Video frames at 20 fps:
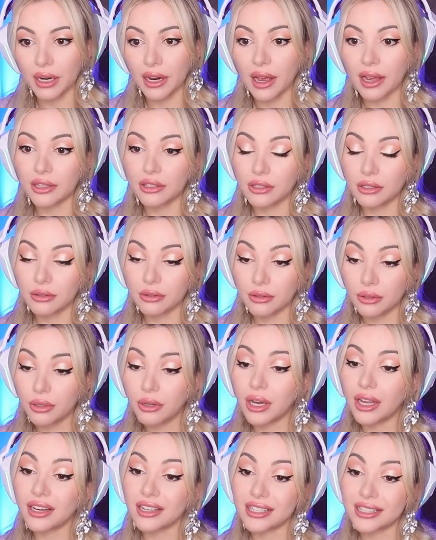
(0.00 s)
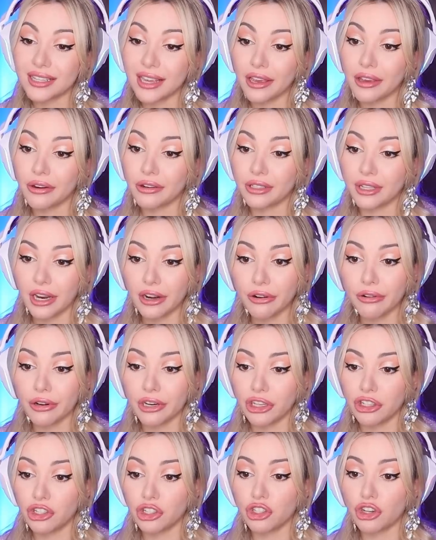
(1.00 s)
But I do gotta say, her
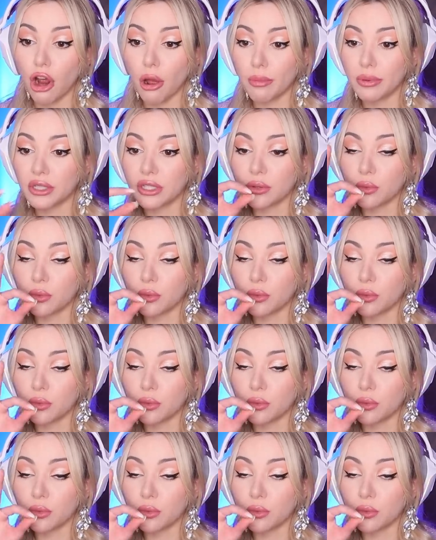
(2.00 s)
decoration job